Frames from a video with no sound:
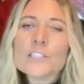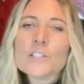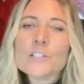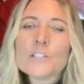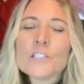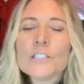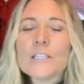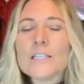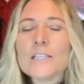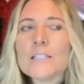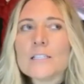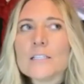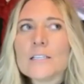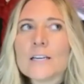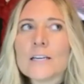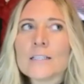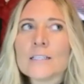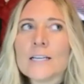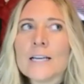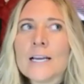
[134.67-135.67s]
you need any
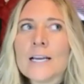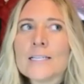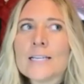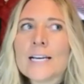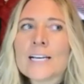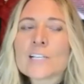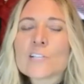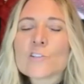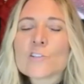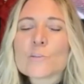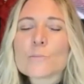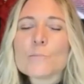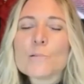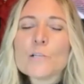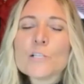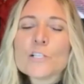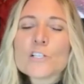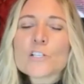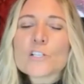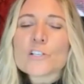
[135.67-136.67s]
kind of an extra
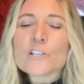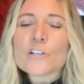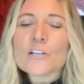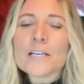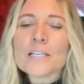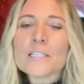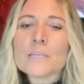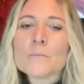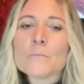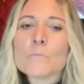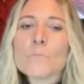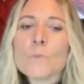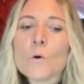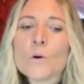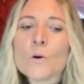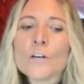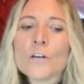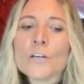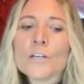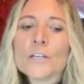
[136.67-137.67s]
push or any
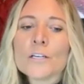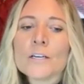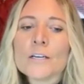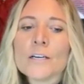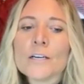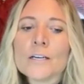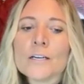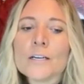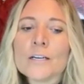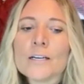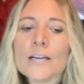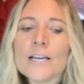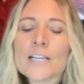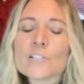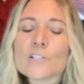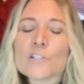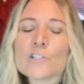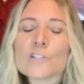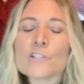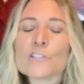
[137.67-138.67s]
more uh,
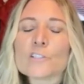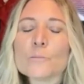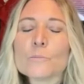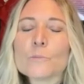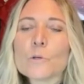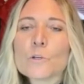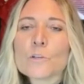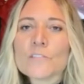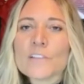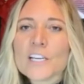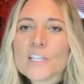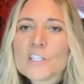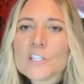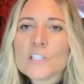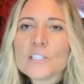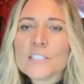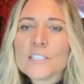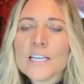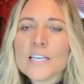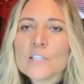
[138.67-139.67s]
external
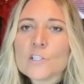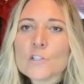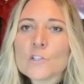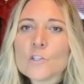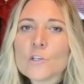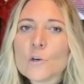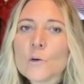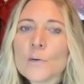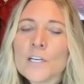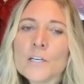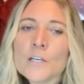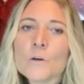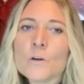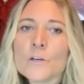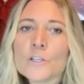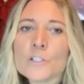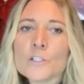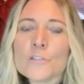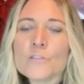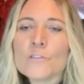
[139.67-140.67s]
motivation to get you going,
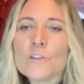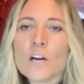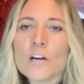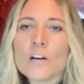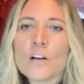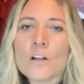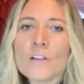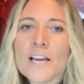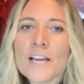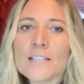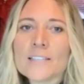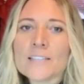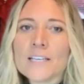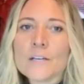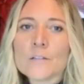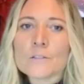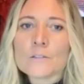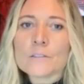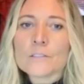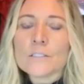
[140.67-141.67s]
or you've got all that
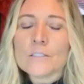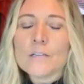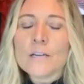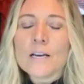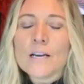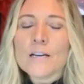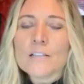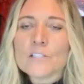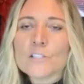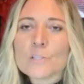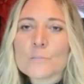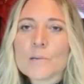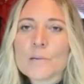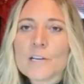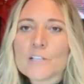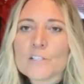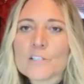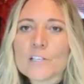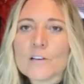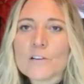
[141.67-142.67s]
down uh, just
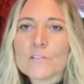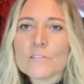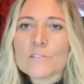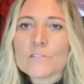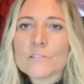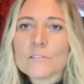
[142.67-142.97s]
by yourself?